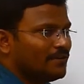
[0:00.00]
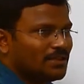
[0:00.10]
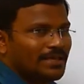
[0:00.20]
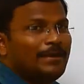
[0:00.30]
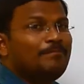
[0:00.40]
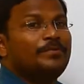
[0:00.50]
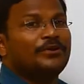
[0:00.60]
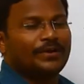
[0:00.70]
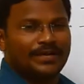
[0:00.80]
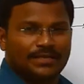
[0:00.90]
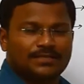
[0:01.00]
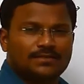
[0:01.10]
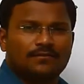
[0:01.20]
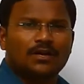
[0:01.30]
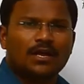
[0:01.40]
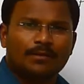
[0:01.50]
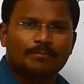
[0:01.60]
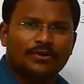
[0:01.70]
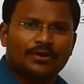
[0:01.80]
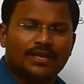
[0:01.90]
with impurities. What are
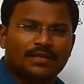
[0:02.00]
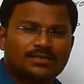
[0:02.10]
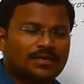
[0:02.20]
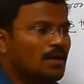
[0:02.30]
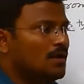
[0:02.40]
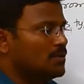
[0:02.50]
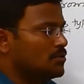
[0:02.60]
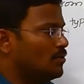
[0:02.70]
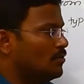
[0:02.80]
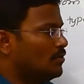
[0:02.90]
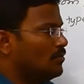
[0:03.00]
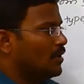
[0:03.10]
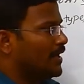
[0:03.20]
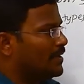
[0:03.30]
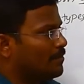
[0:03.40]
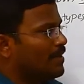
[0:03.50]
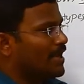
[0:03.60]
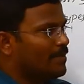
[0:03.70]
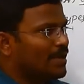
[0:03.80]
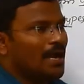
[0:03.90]
impurities? So it
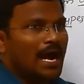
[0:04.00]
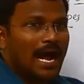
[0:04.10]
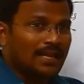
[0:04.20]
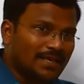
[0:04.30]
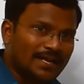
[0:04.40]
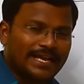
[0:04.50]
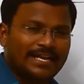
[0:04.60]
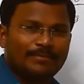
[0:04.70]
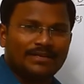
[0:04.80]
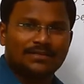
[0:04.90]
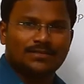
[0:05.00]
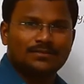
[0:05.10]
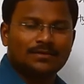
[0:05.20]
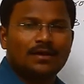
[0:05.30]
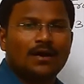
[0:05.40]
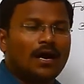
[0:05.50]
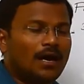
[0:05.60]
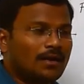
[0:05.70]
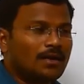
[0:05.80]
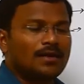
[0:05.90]
may be other element,
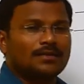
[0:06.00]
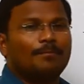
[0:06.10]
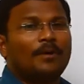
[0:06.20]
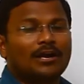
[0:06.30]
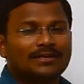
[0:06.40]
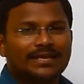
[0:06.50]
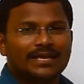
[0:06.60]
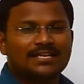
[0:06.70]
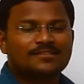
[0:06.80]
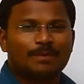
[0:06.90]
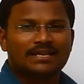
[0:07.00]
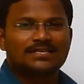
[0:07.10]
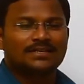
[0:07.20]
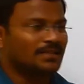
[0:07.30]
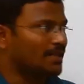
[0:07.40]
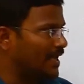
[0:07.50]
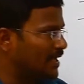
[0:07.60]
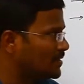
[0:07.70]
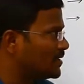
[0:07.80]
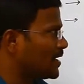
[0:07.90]
or the particles present in the
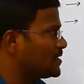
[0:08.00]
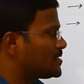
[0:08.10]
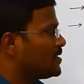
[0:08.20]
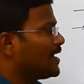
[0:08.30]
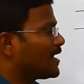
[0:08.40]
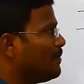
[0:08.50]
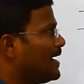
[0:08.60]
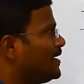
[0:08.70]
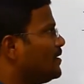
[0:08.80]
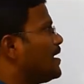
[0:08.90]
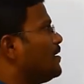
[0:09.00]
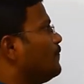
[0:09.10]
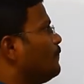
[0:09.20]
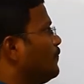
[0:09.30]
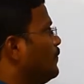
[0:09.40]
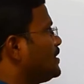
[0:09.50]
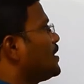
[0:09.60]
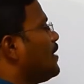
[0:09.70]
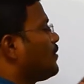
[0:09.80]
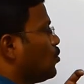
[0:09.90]
earth crust remained with
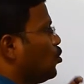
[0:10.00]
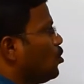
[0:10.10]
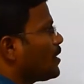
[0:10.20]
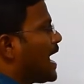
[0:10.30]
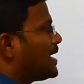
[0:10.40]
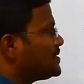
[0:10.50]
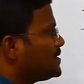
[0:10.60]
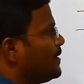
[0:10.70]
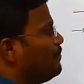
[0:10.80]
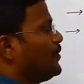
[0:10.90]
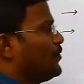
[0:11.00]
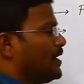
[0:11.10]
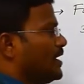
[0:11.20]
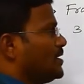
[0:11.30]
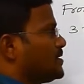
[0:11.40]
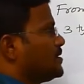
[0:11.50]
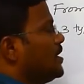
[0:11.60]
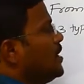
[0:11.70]
our ore as impurities.